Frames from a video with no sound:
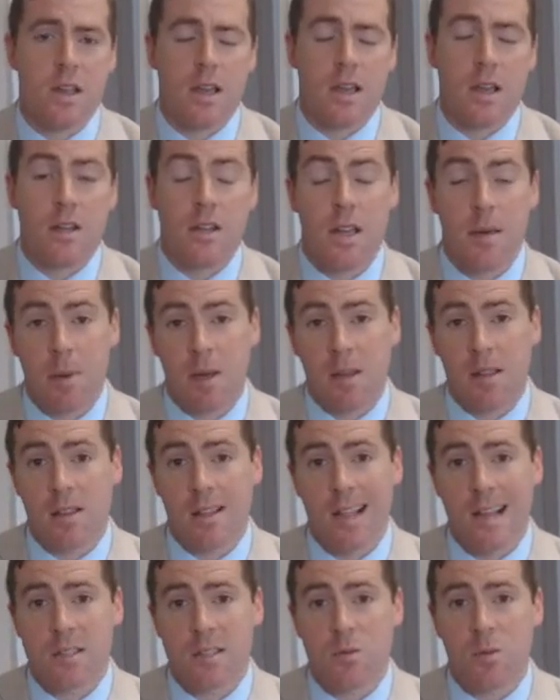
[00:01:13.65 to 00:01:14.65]
and typically
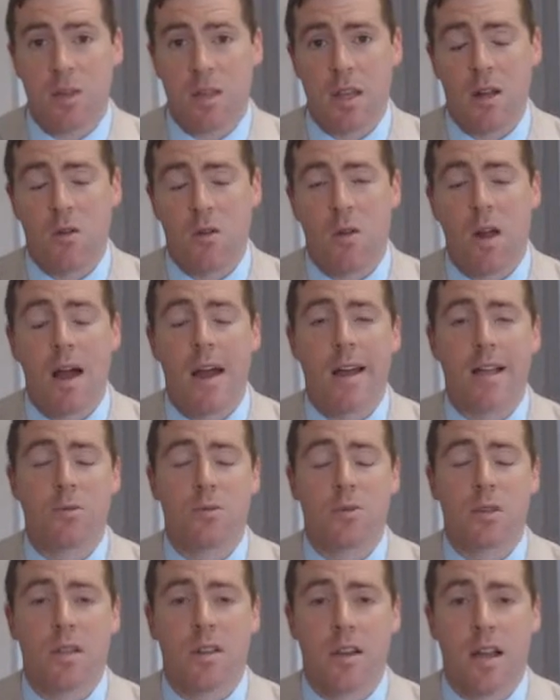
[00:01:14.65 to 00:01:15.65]
that's when they arise
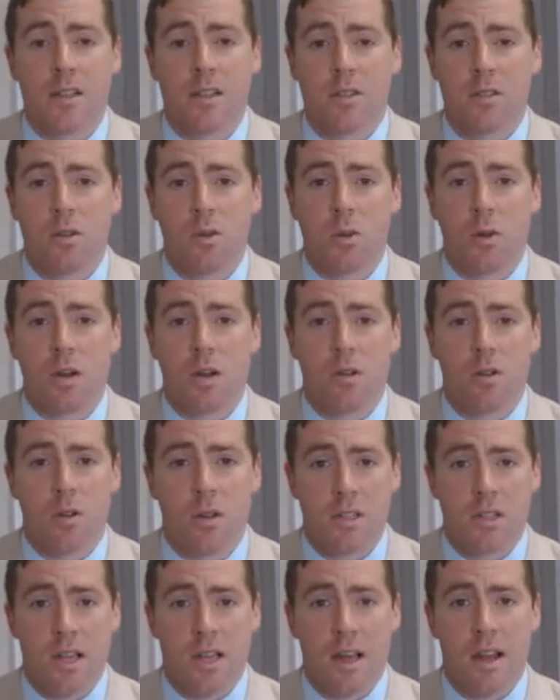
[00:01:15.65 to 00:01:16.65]
when the next lawyer
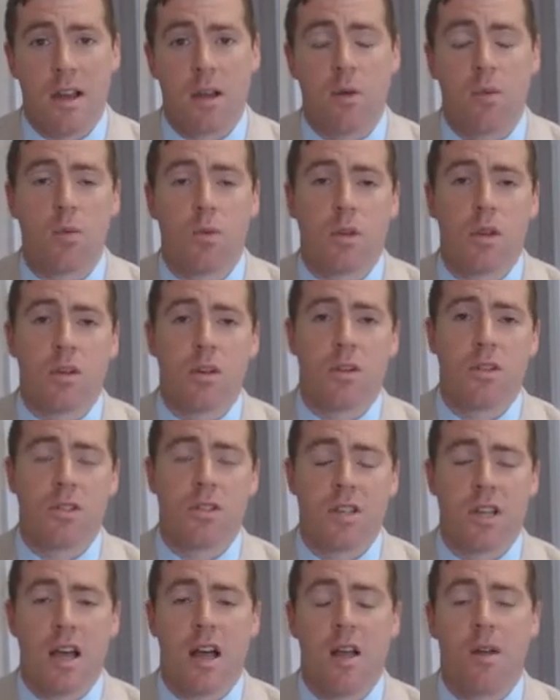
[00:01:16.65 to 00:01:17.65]
looks at it when you go to
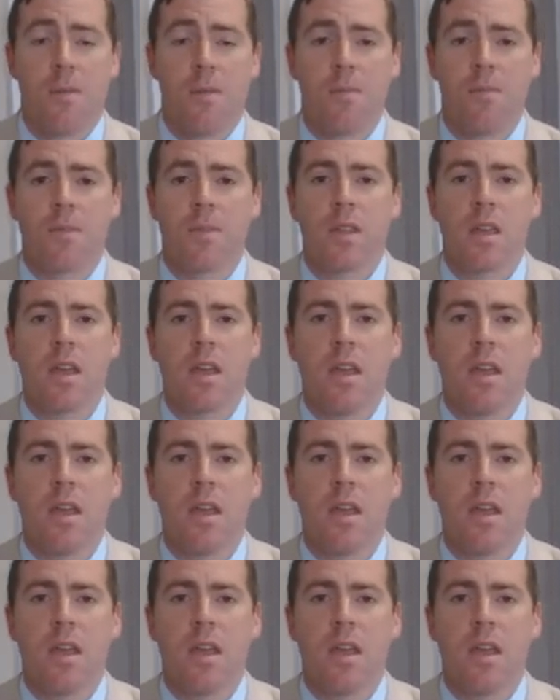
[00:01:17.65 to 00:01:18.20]
sell